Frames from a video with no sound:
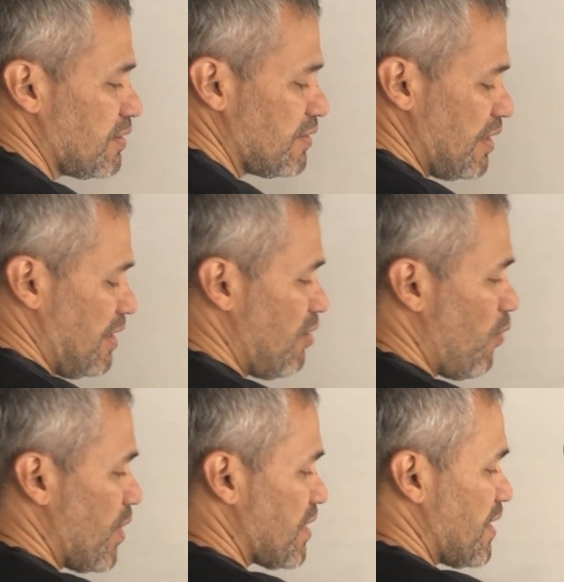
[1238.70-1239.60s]
The
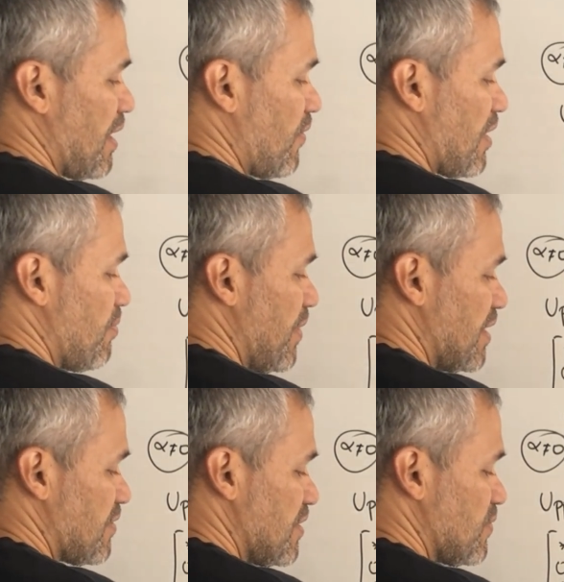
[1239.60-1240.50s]
lower diagonal
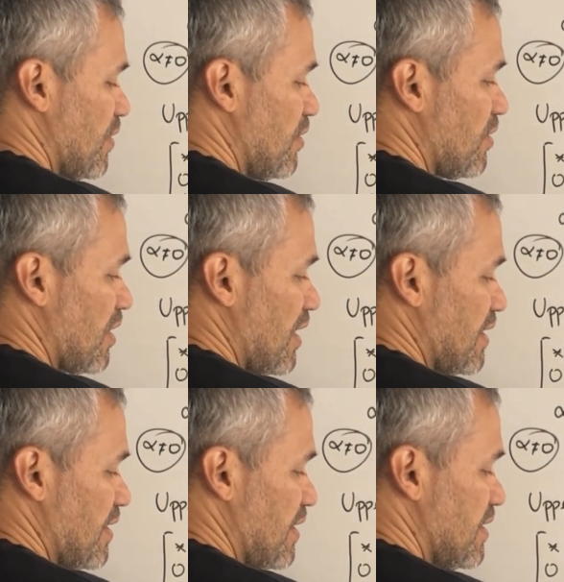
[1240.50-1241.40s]
matrix will look
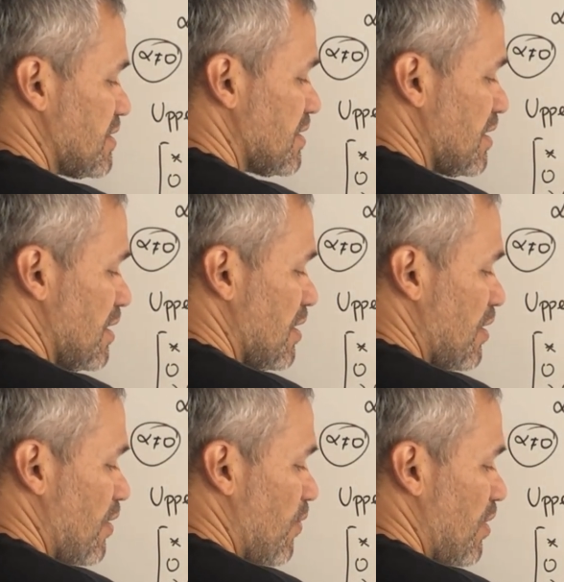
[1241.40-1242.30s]
like this.
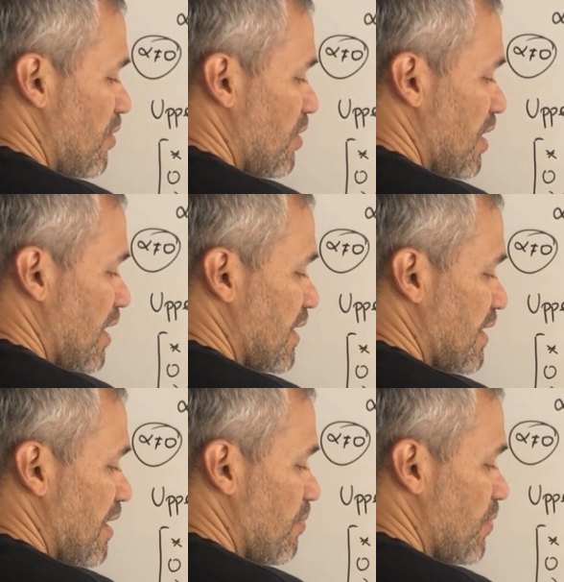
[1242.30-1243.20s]
It will look like
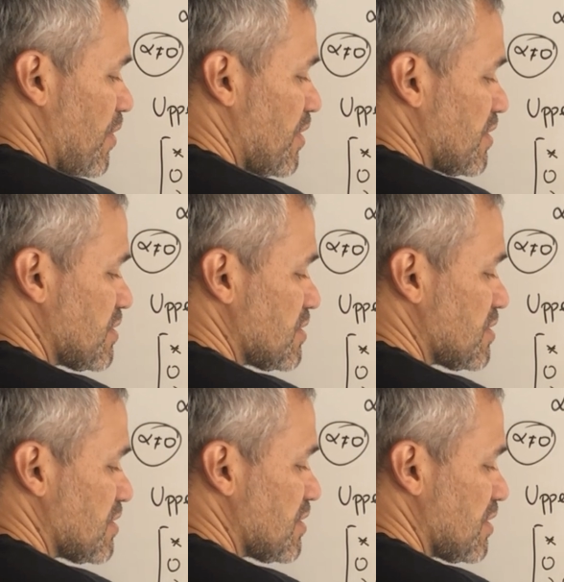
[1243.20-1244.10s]

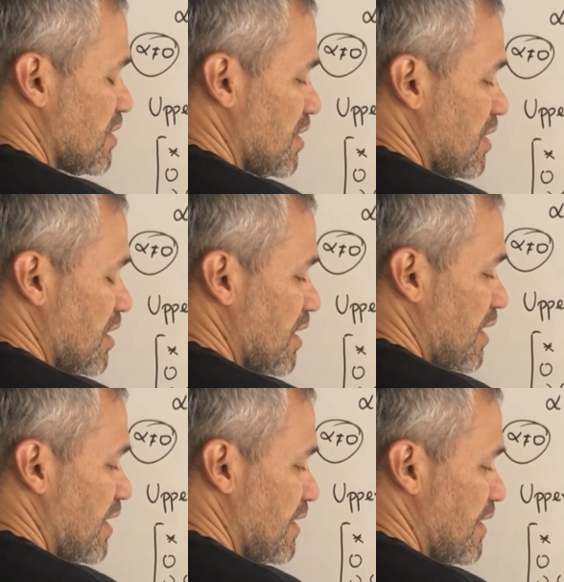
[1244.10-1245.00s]
numbers
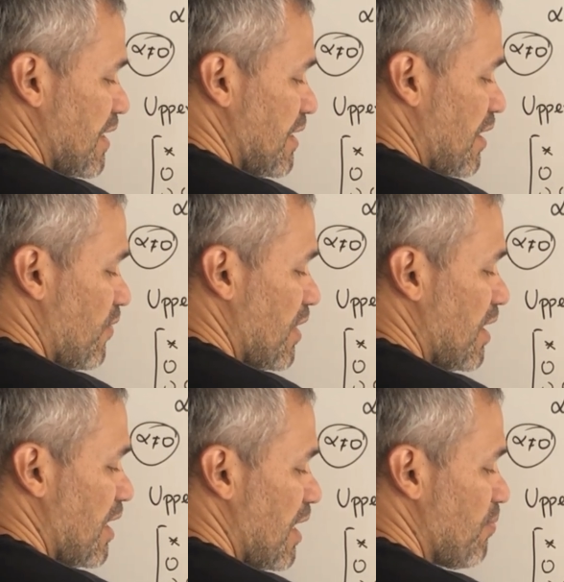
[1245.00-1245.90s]
in the
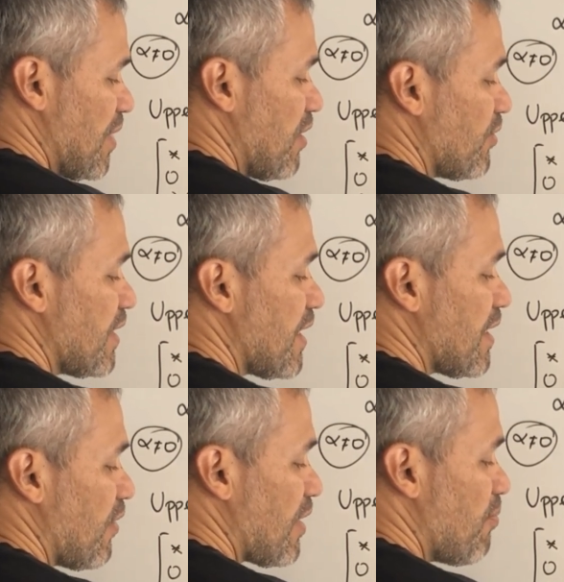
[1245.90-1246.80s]
diagonal and below the
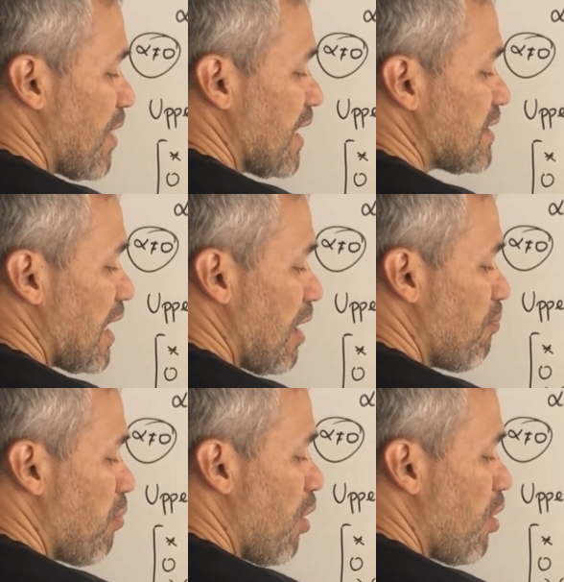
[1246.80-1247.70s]
diagonal, but
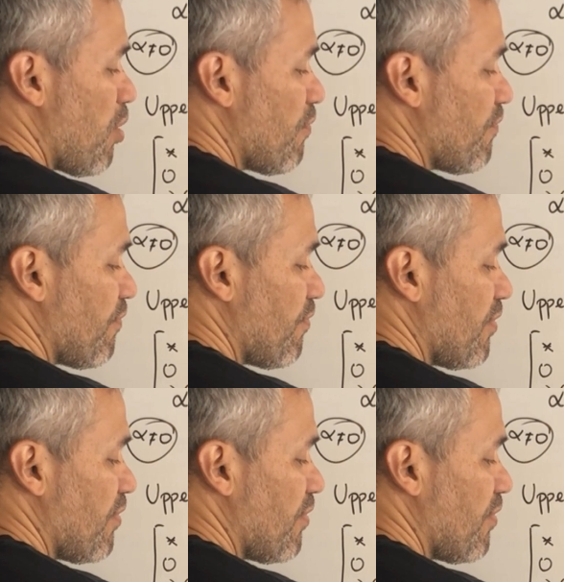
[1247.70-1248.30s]
above